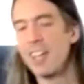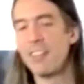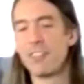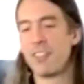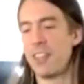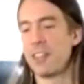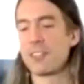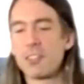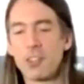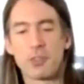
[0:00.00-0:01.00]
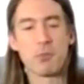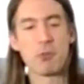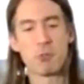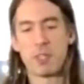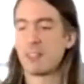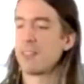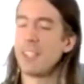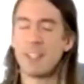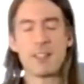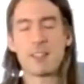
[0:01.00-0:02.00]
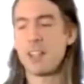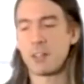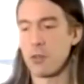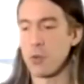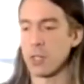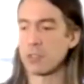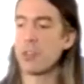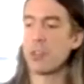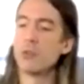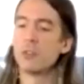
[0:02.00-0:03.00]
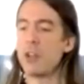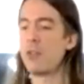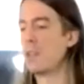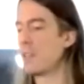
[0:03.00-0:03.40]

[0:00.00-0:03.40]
and then start the movement, it's not going to work. So, you know,